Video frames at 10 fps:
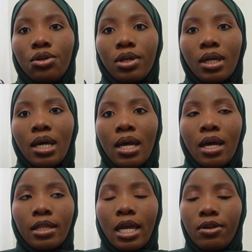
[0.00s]
look.
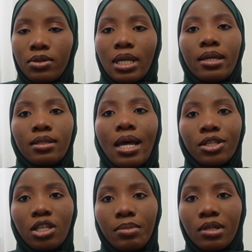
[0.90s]
Like it looks like it's
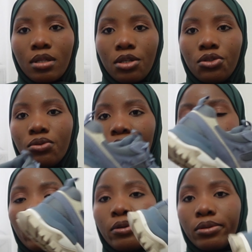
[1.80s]
actually bigger than you.
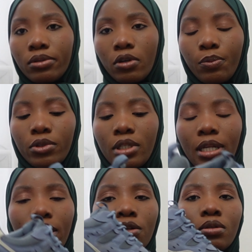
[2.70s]
This one looks opposite.
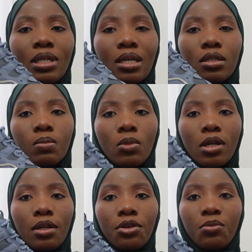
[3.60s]
Like it looks like it's
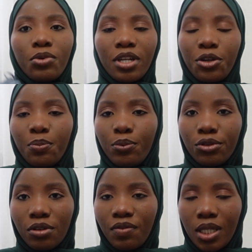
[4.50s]
smaller than you. But then you
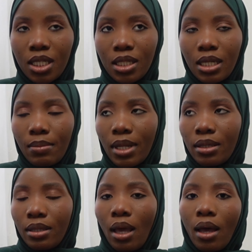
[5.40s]
put your feet inside. I'm like,
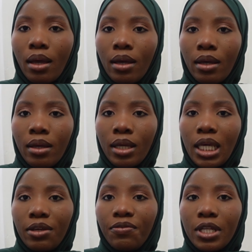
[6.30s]
yeah,
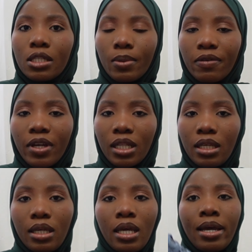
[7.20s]
it fits
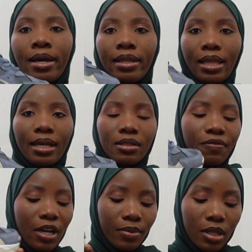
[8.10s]
perfectly. That's the
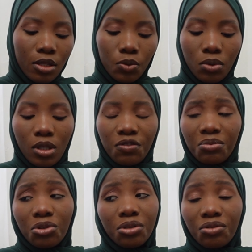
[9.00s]
vibe that this one gives me.
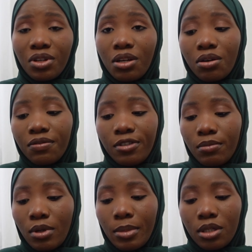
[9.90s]
It's also really
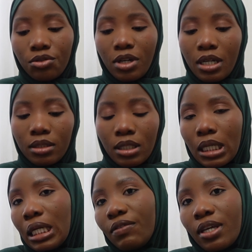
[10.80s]
comfortable. I mean, the trainers, you
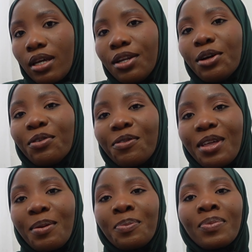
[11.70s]
can never get enough of
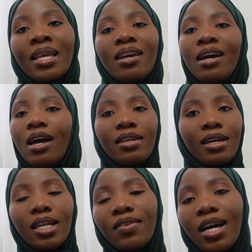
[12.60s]
them. And you
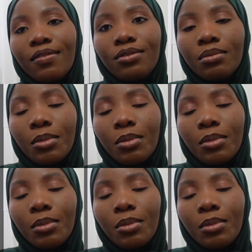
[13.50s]
can never have too